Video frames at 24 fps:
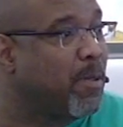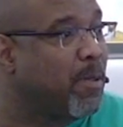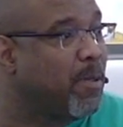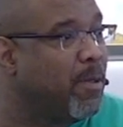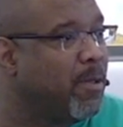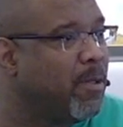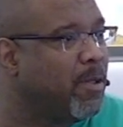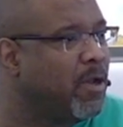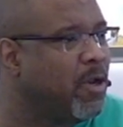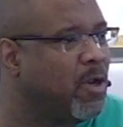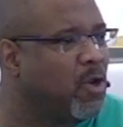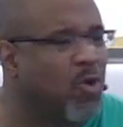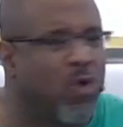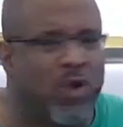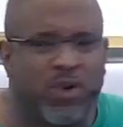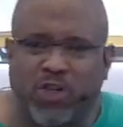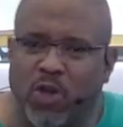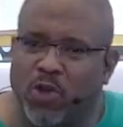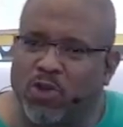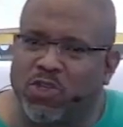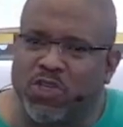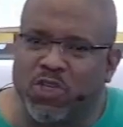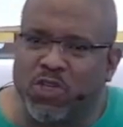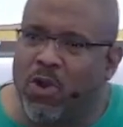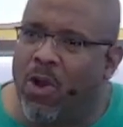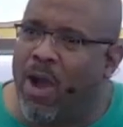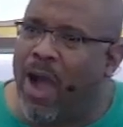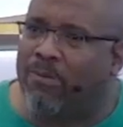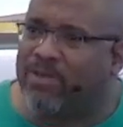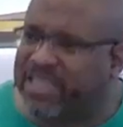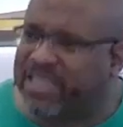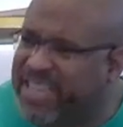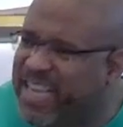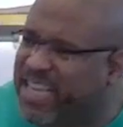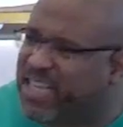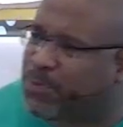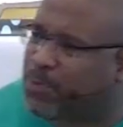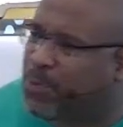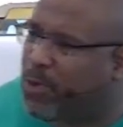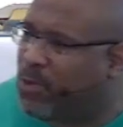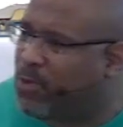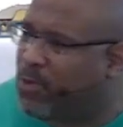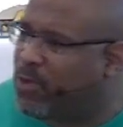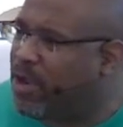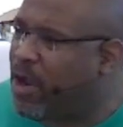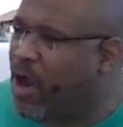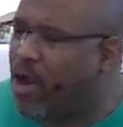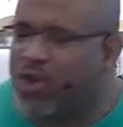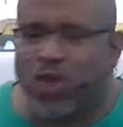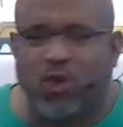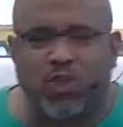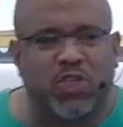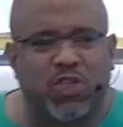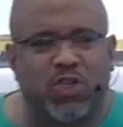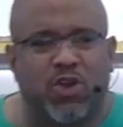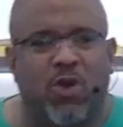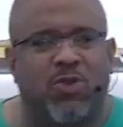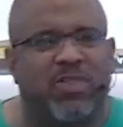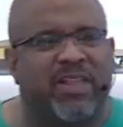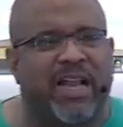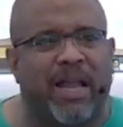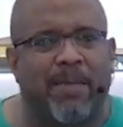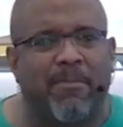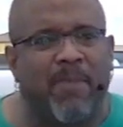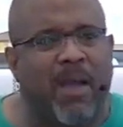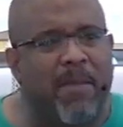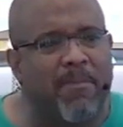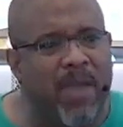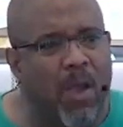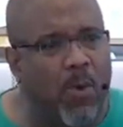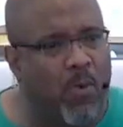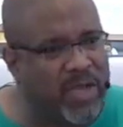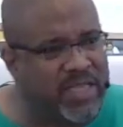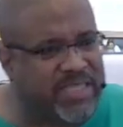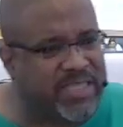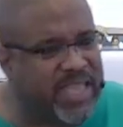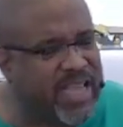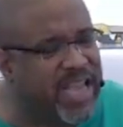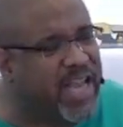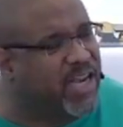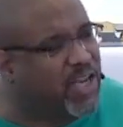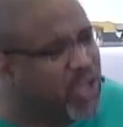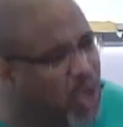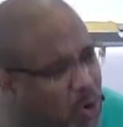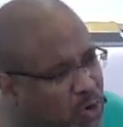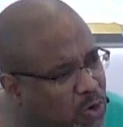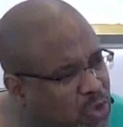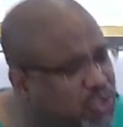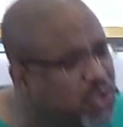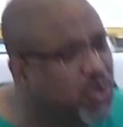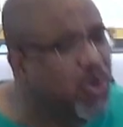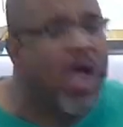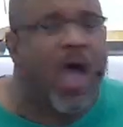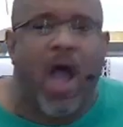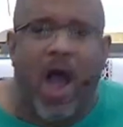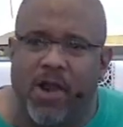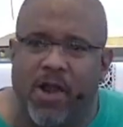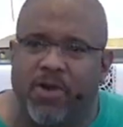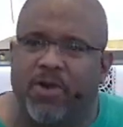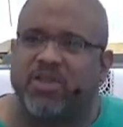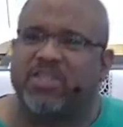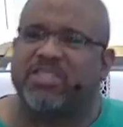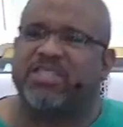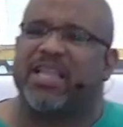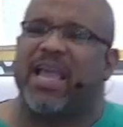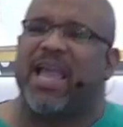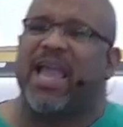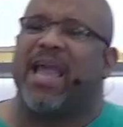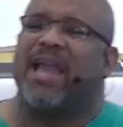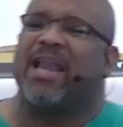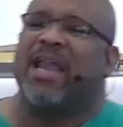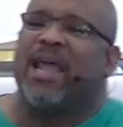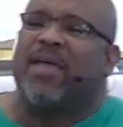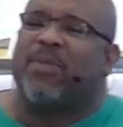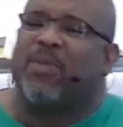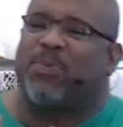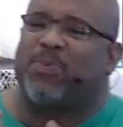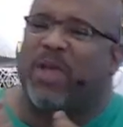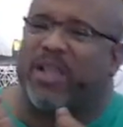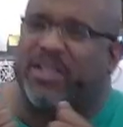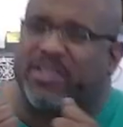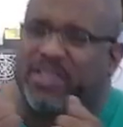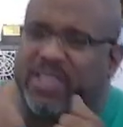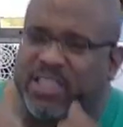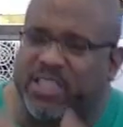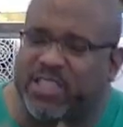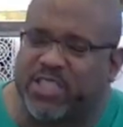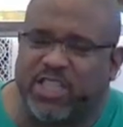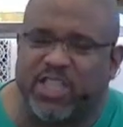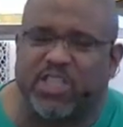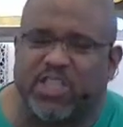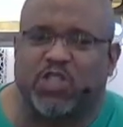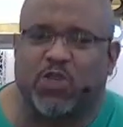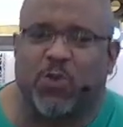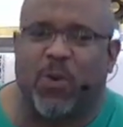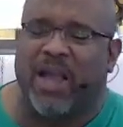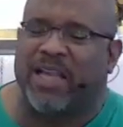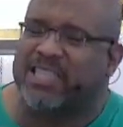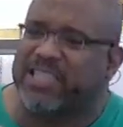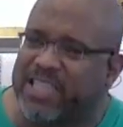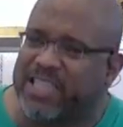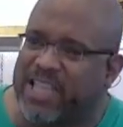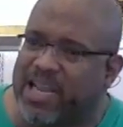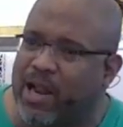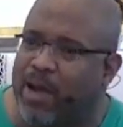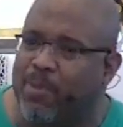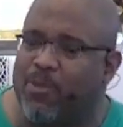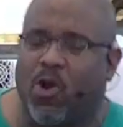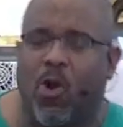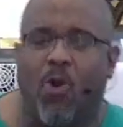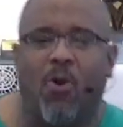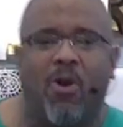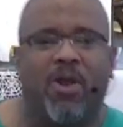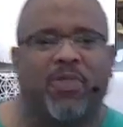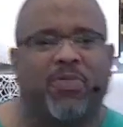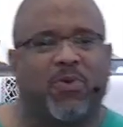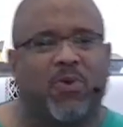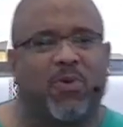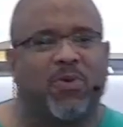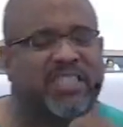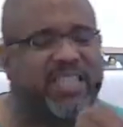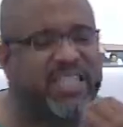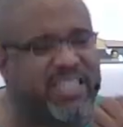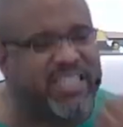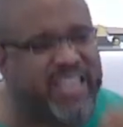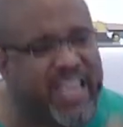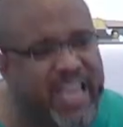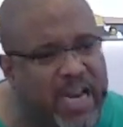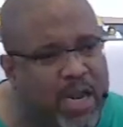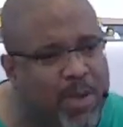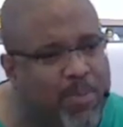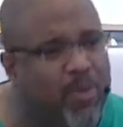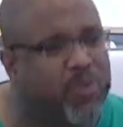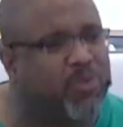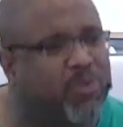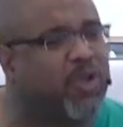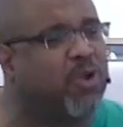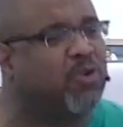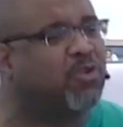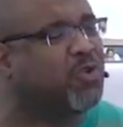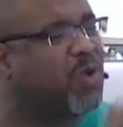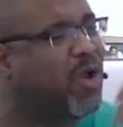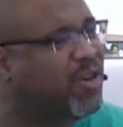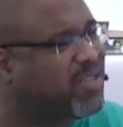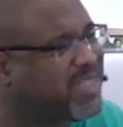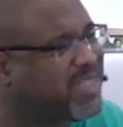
Lord, don't you know how desperate we are? Don't you know that I'm at my wits' end? Don't you understand that, that this situation that I'm going through is untenable? Don't you understand